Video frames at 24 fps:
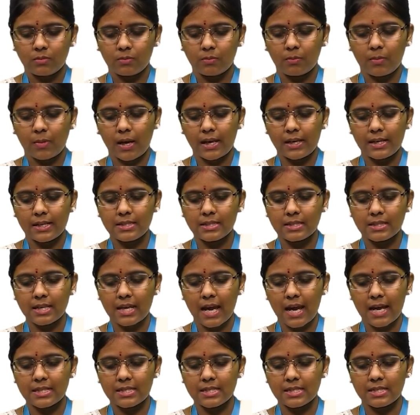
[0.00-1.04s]
minus
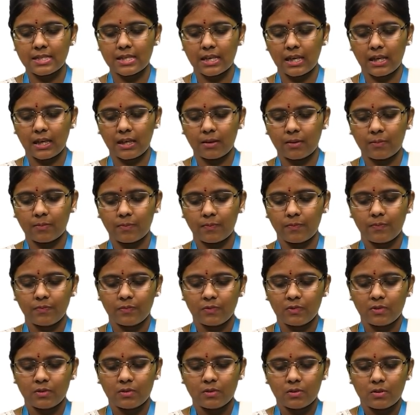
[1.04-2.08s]
tan C.
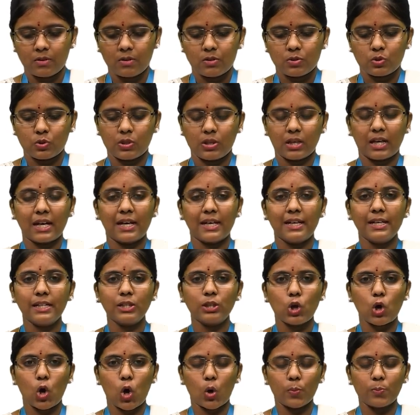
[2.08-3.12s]
So the
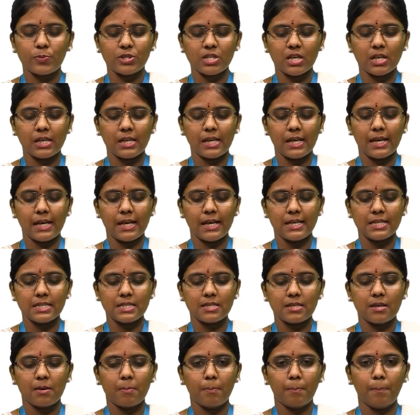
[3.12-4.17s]
correct option
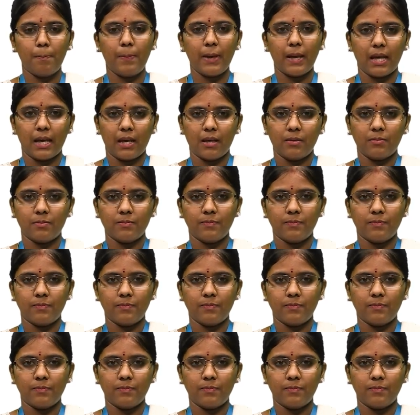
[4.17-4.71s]
is B.